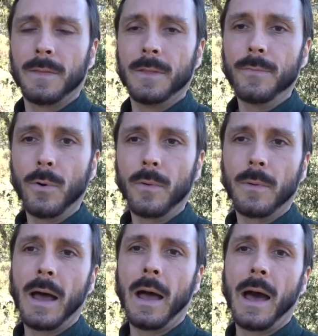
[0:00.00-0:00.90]
Therefore,
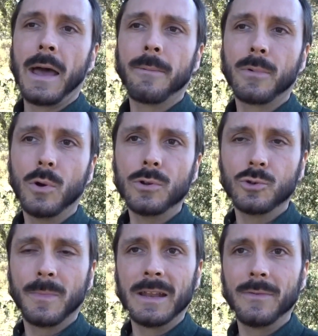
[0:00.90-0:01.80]
I am called
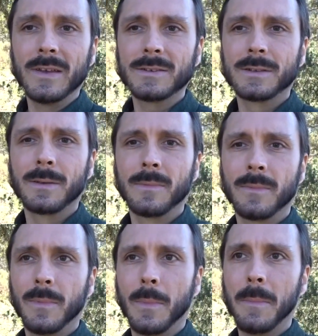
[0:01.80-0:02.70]
to manifest
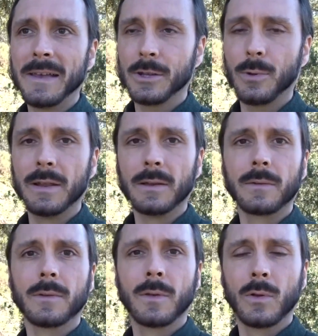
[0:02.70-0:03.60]
masculine
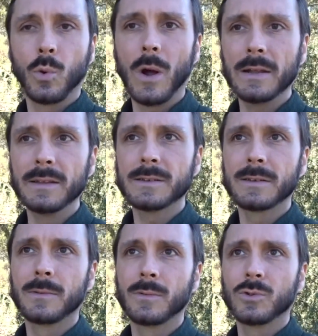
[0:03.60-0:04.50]

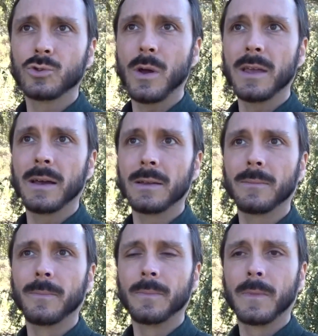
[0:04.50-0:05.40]
qualities so I
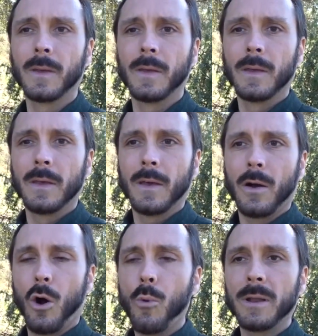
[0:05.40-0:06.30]
can
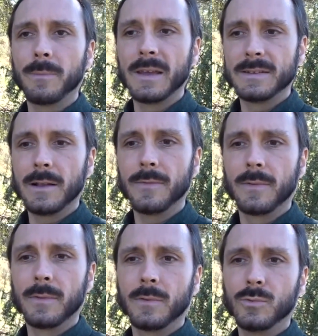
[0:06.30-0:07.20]
open myself
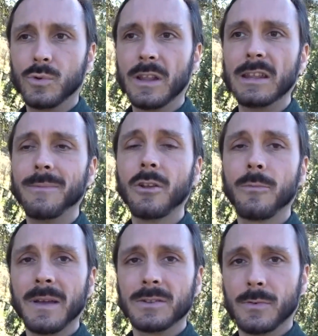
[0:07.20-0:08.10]
to the
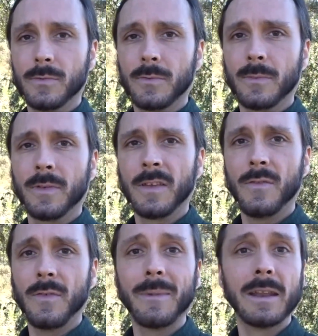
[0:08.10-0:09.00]
development of
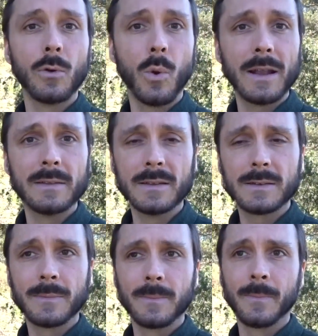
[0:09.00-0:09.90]
feminine qualities